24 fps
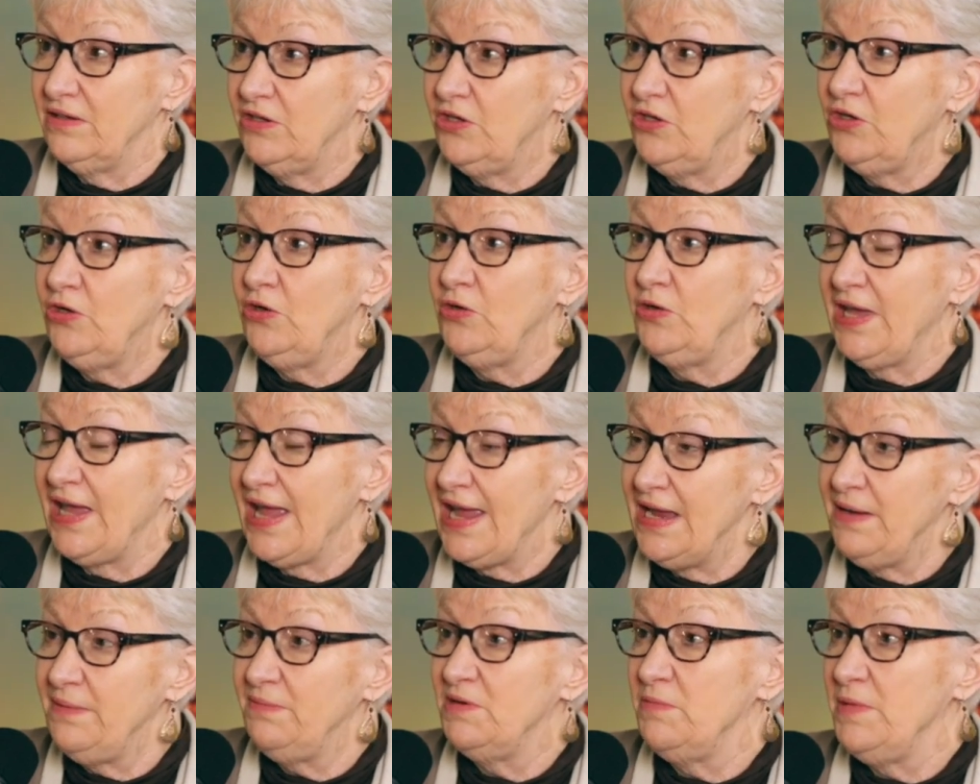who
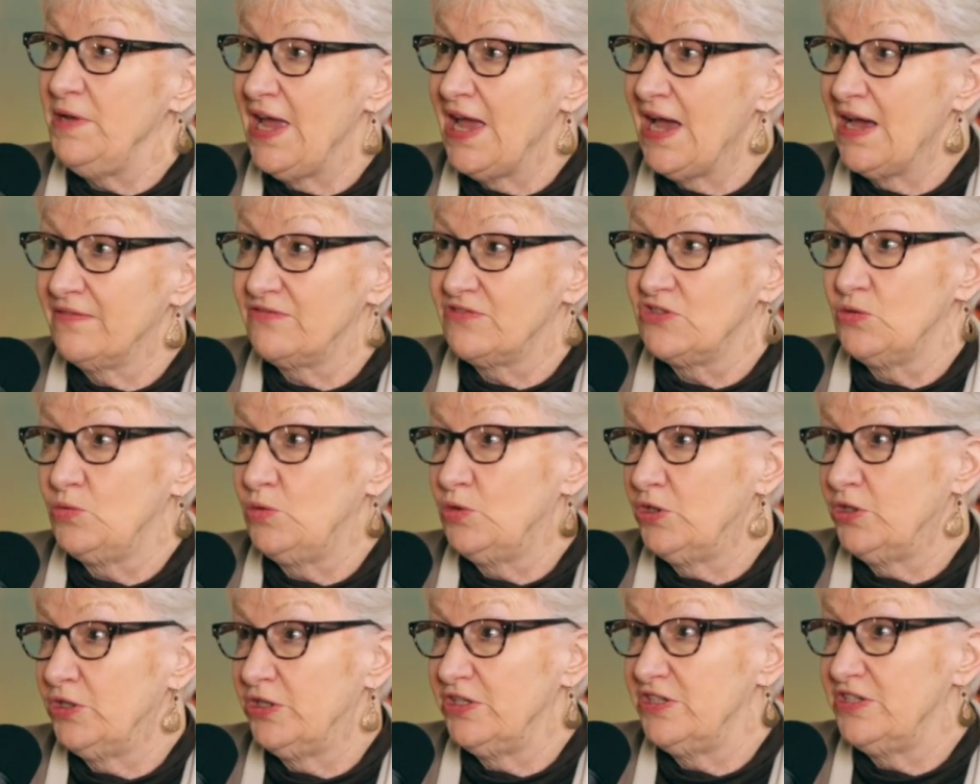came to me
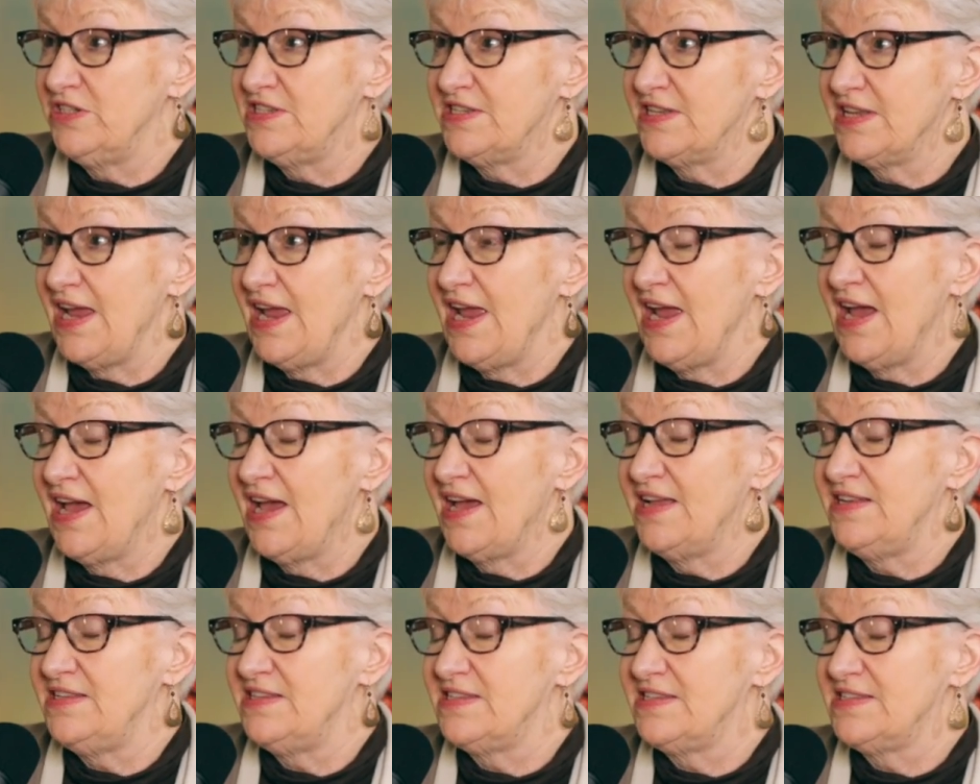afterwards
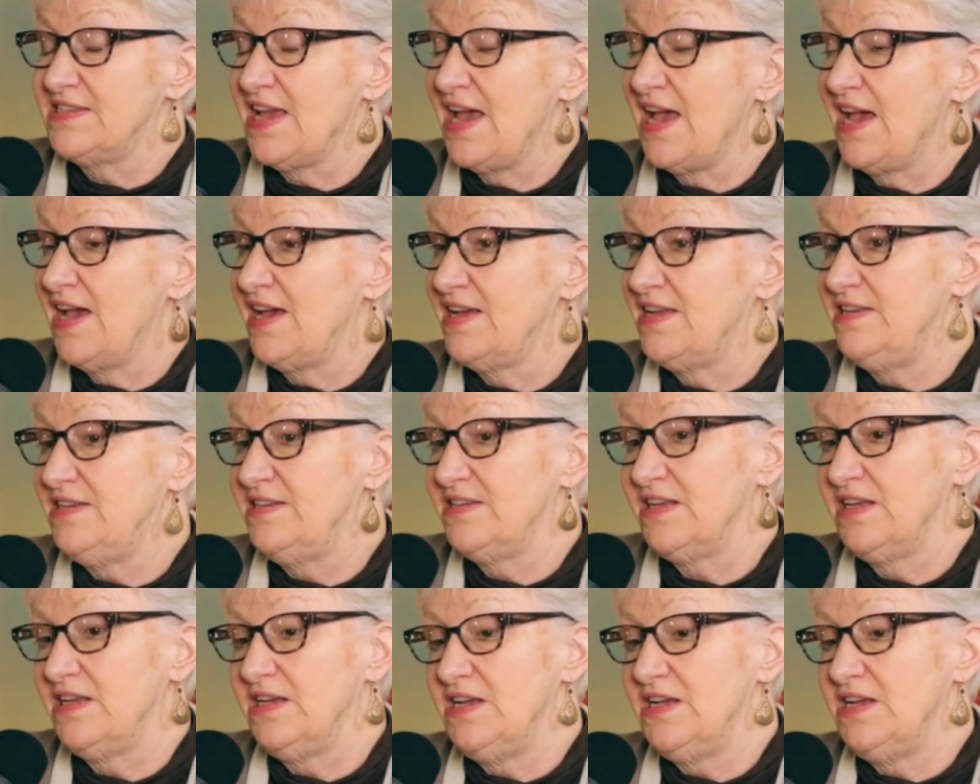and said,